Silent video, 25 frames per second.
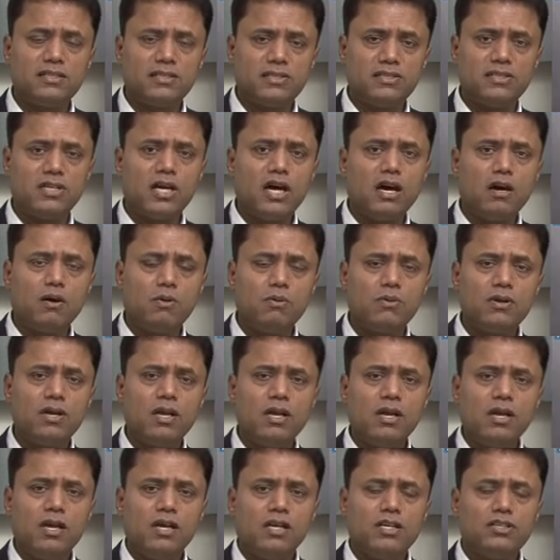is down,
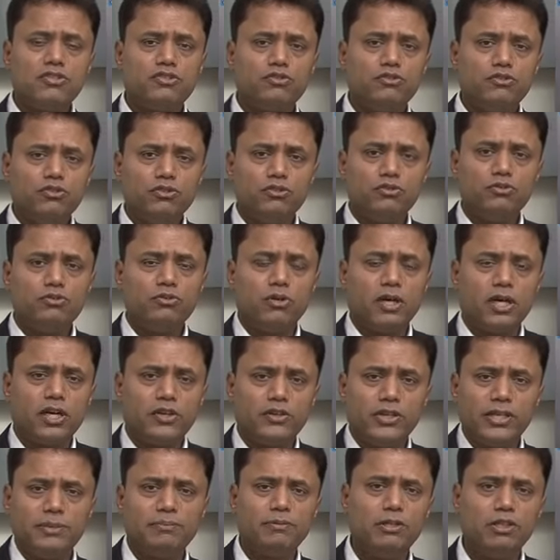so are
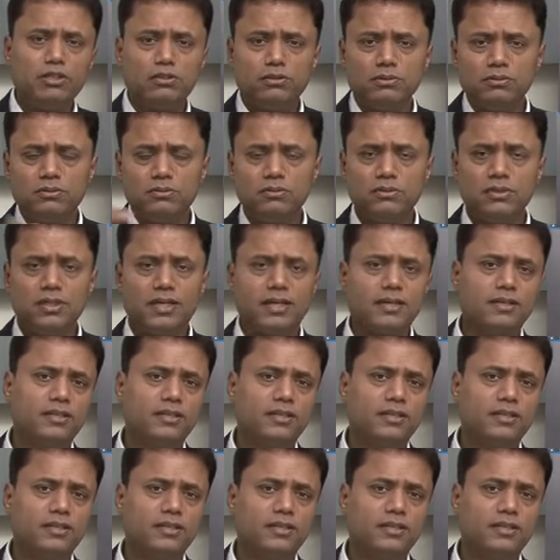you able to